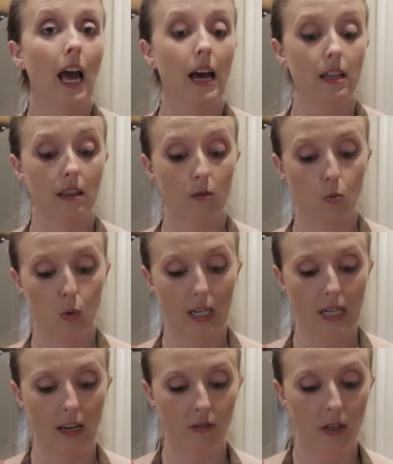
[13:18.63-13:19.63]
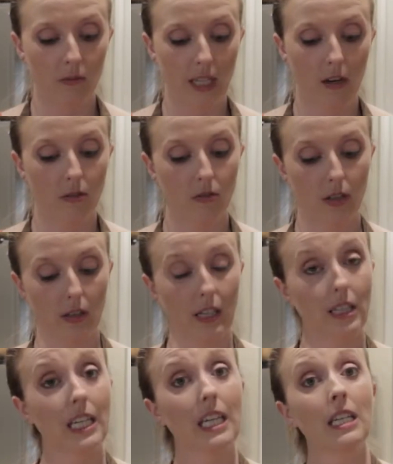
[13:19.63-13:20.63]
And when a knife comes out fairly
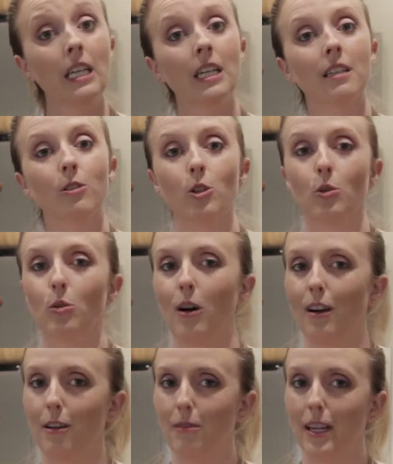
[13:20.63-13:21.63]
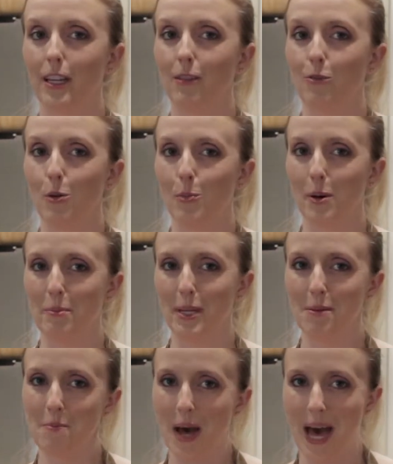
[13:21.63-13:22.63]
clean, you are ready for
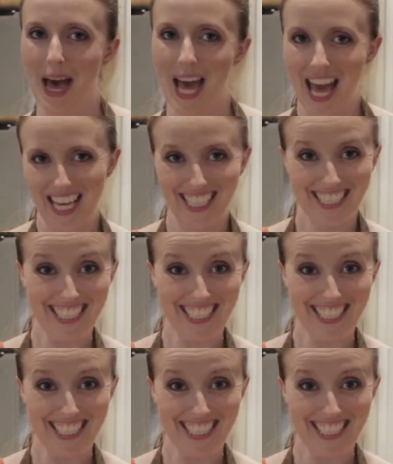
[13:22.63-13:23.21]
pumpkin pie.